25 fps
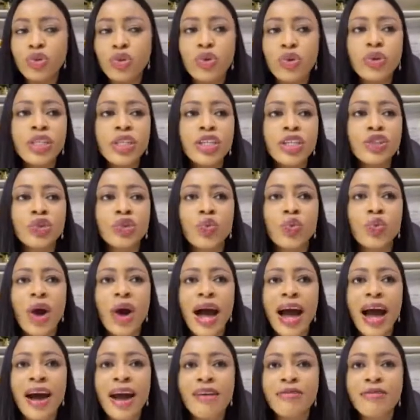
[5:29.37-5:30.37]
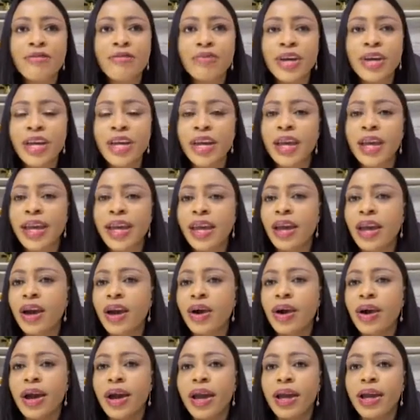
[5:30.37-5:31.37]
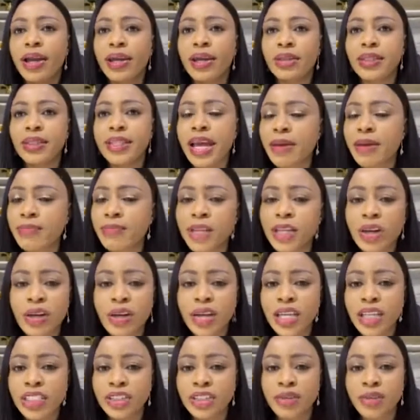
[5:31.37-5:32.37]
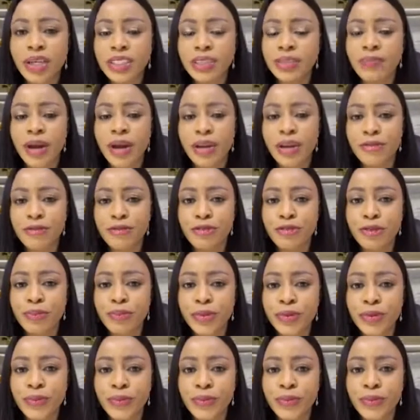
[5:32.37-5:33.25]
you don't need to have 10 million Nigerians buying